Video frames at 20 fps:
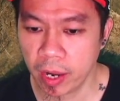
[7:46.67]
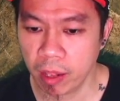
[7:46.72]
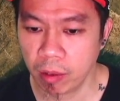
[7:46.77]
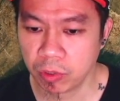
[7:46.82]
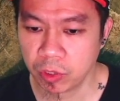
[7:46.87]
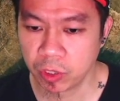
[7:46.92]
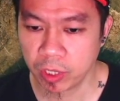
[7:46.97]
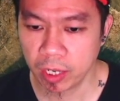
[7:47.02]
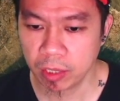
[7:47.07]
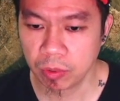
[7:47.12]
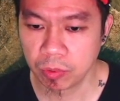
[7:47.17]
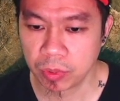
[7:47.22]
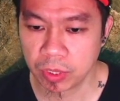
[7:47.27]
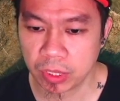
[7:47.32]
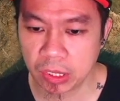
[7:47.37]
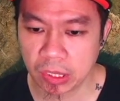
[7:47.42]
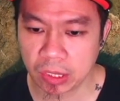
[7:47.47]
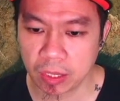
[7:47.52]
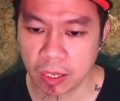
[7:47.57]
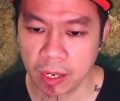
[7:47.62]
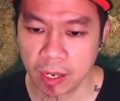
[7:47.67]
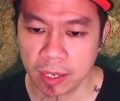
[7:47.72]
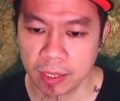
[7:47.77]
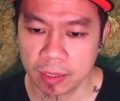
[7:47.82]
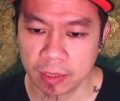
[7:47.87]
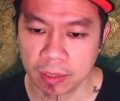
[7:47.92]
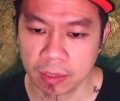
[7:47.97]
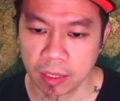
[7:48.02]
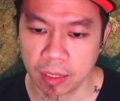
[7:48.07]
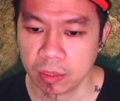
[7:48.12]
I'll try to
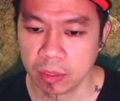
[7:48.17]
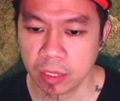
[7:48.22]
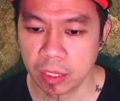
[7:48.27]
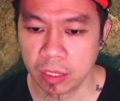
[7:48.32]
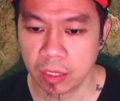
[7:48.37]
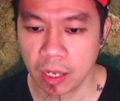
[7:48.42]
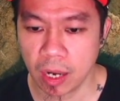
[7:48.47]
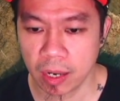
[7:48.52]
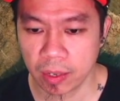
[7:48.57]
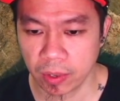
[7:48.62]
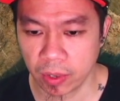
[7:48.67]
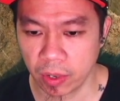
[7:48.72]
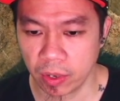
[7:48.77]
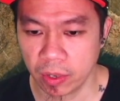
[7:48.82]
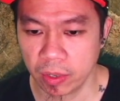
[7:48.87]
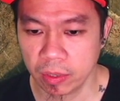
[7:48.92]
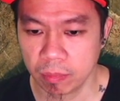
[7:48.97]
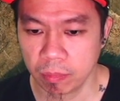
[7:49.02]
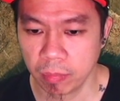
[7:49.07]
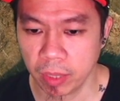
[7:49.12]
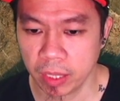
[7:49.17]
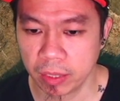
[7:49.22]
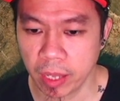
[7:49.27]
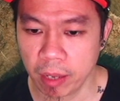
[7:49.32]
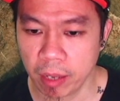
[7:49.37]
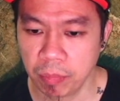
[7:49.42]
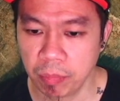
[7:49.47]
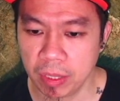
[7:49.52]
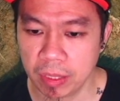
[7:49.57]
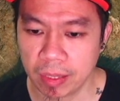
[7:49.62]
restart the Docker by
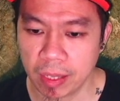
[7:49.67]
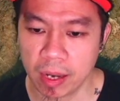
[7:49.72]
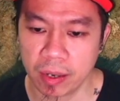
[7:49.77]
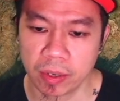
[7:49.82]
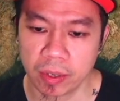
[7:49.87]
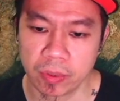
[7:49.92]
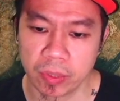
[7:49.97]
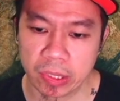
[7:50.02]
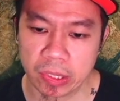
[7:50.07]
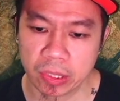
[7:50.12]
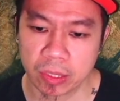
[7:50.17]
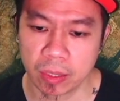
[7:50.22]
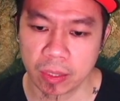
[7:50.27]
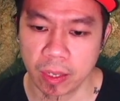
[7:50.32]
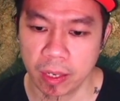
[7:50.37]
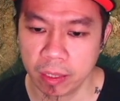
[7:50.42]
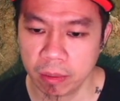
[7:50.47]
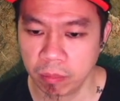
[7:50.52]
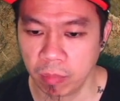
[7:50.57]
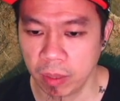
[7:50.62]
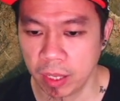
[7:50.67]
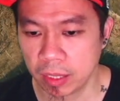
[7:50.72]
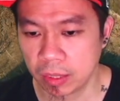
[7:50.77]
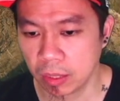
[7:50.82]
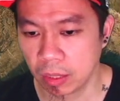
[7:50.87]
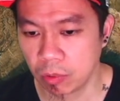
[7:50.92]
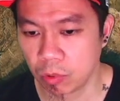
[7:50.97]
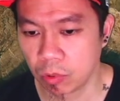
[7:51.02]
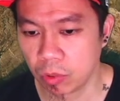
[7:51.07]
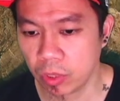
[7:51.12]
typing docker restart plus
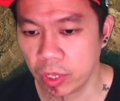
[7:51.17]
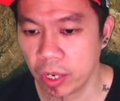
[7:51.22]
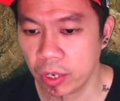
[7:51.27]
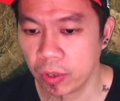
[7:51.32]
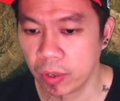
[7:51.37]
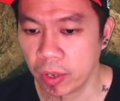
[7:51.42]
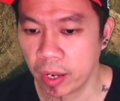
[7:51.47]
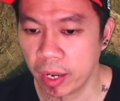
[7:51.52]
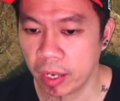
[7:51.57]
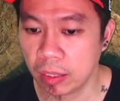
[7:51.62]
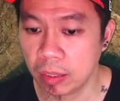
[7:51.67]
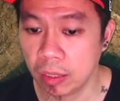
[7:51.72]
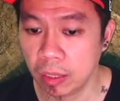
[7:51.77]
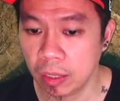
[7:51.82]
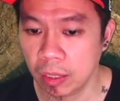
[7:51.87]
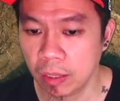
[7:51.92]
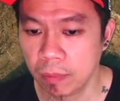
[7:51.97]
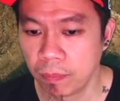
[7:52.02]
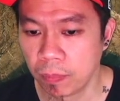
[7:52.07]
the container ID.